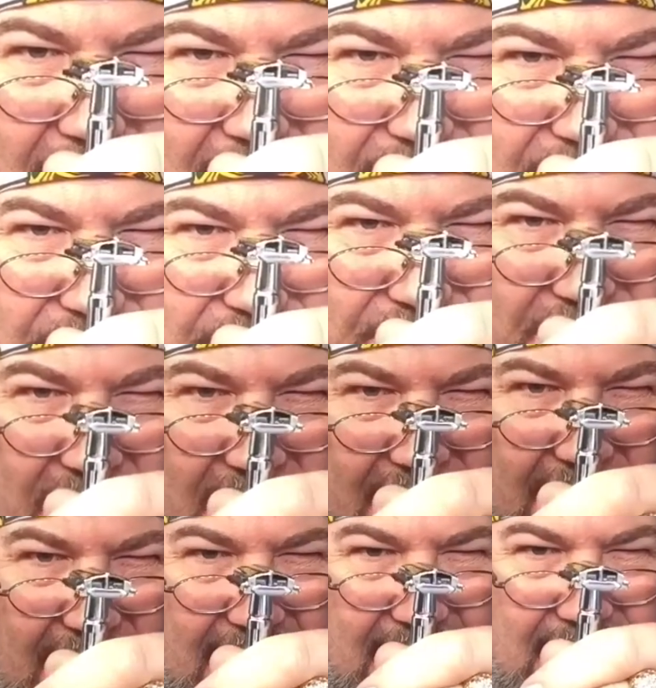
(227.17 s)
of
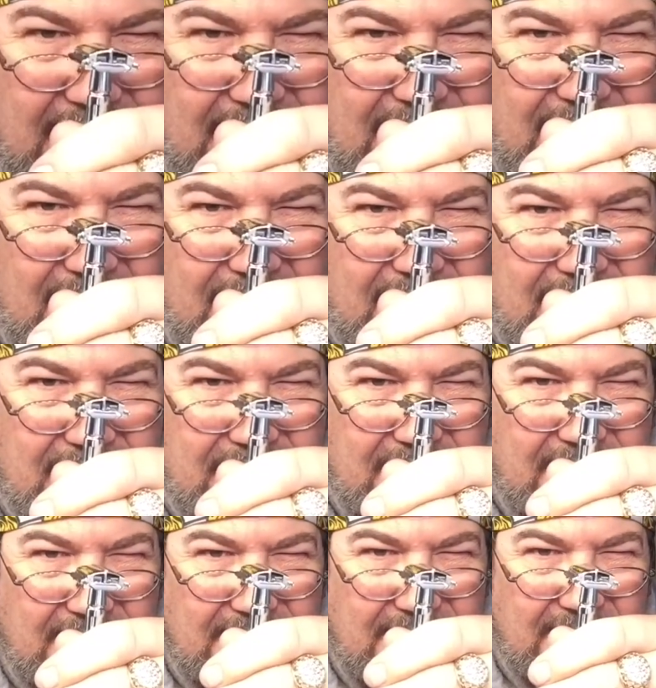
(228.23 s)
snugging
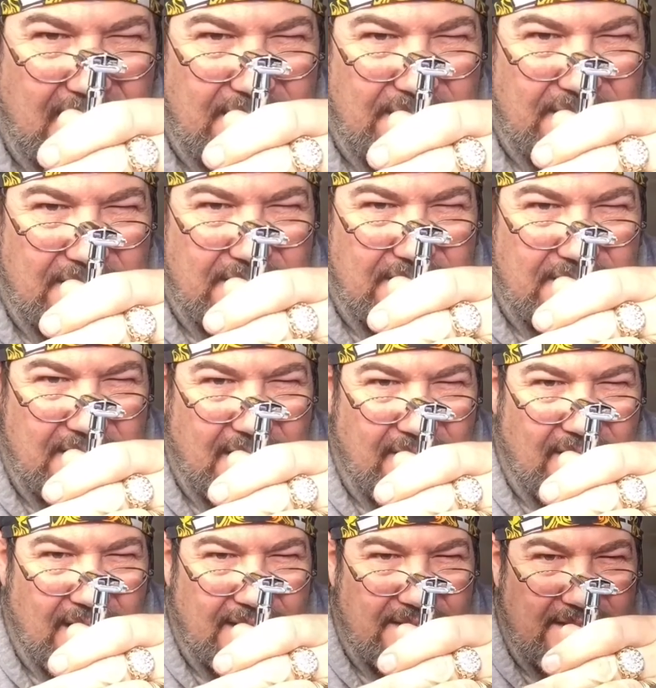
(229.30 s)
till it touches,
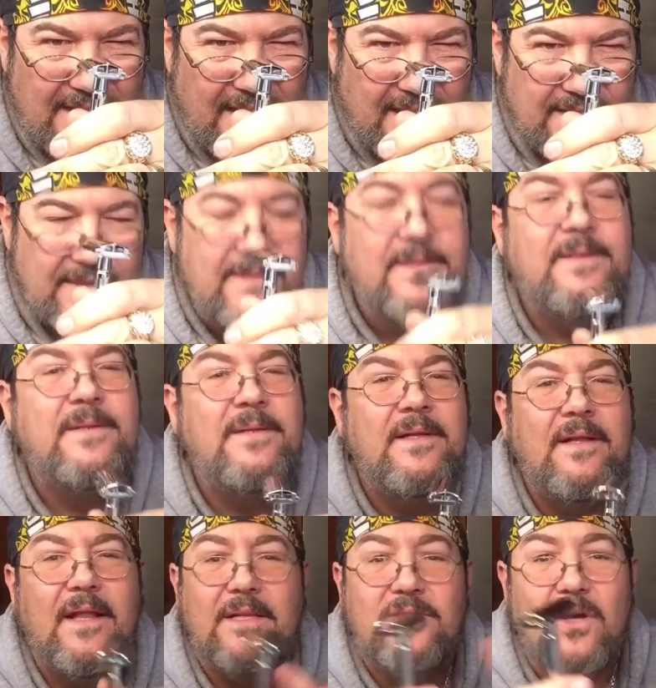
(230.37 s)
and that's it.
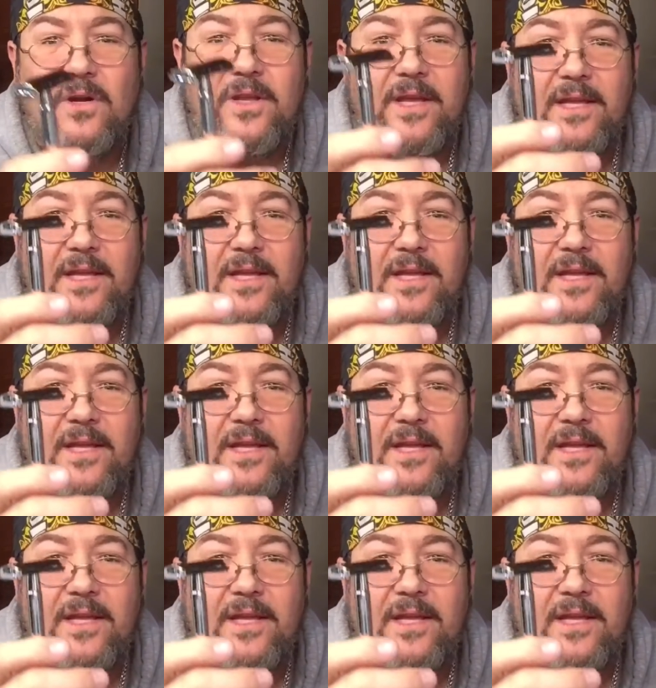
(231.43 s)
That's all you